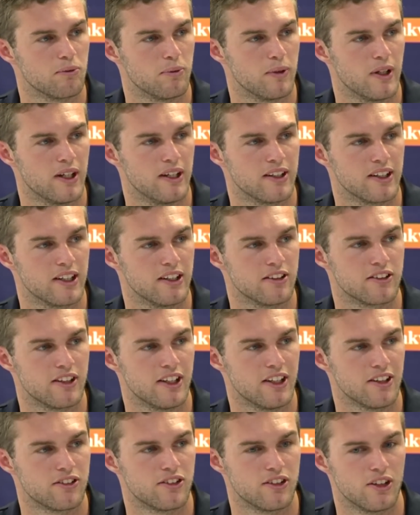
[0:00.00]
playing against
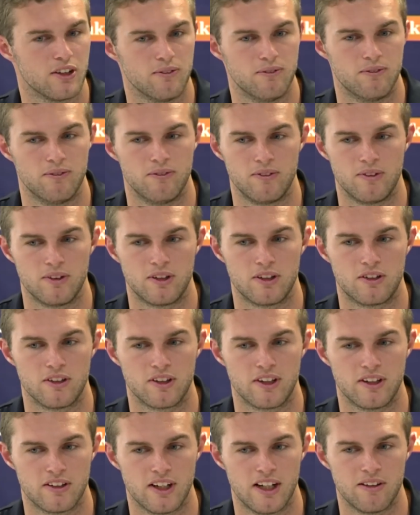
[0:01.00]
us, so to
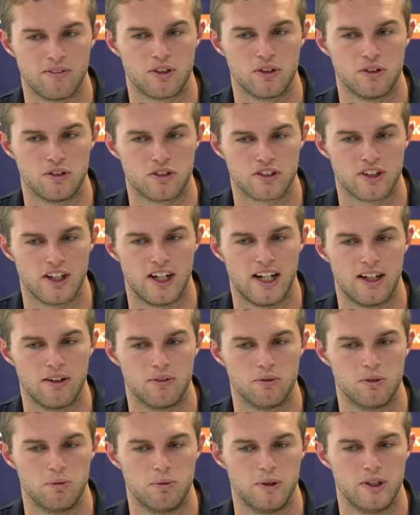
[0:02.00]
get, to have a good
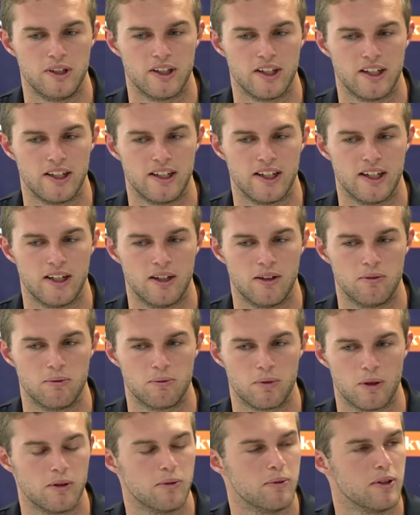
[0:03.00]
start would be a um,
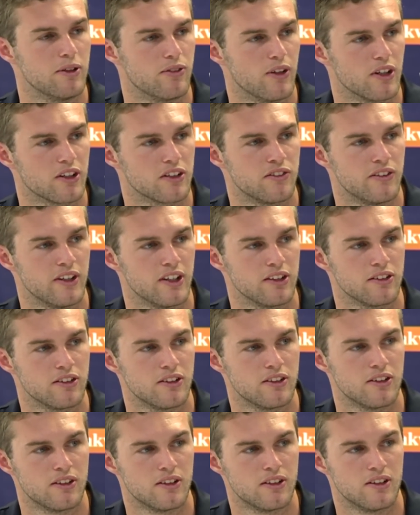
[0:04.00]
probably a big focus of ours.
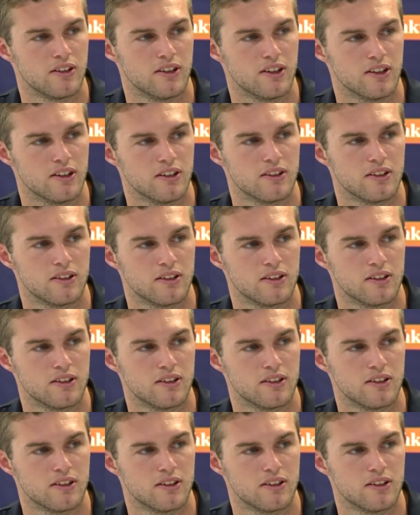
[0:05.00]
Yeah.